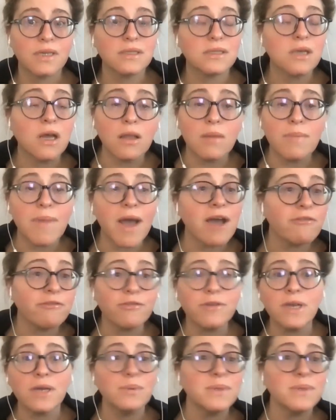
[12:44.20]
It's all about
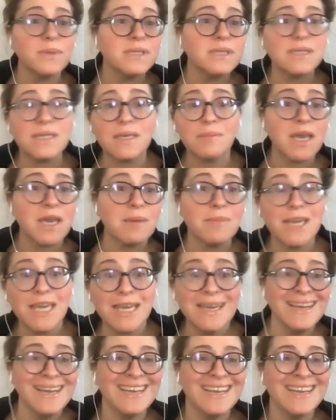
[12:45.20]
frequency, baby.